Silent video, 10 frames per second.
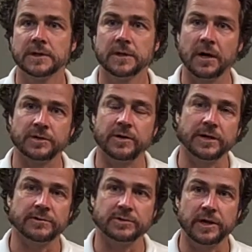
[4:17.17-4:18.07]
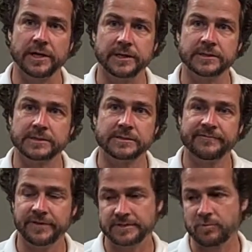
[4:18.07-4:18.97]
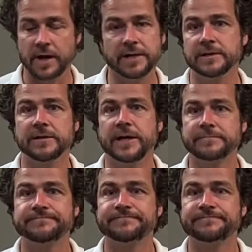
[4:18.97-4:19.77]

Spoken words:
Contractor training fits right into that.